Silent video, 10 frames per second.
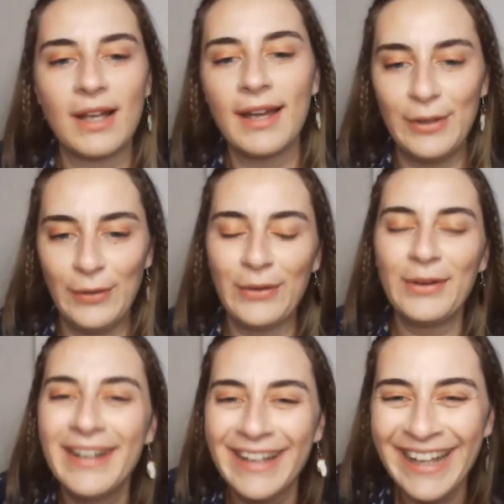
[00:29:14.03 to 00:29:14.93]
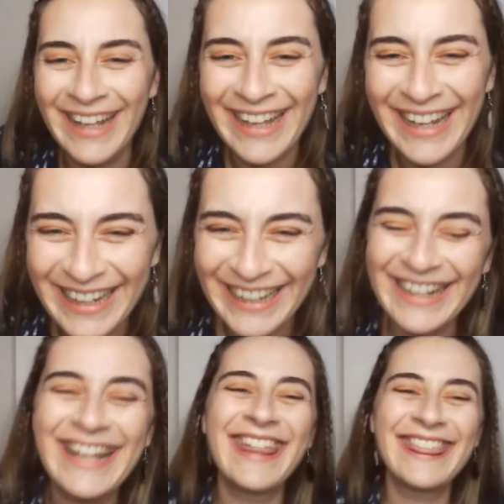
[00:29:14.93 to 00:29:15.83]
I don't know.
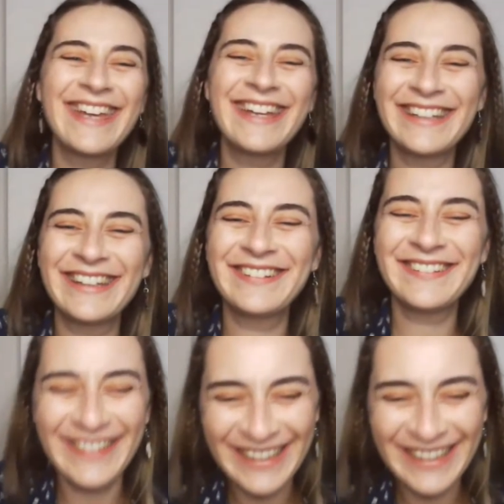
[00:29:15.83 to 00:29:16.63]
Thank you.